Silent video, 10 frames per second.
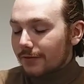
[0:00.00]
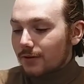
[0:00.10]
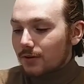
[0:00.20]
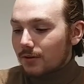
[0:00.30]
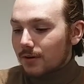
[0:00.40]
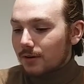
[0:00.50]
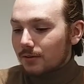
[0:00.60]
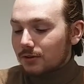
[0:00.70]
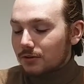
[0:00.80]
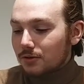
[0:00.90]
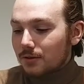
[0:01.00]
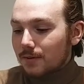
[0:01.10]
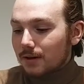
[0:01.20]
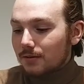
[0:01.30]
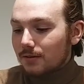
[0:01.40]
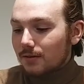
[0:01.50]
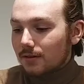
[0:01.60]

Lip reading: what was I talking about?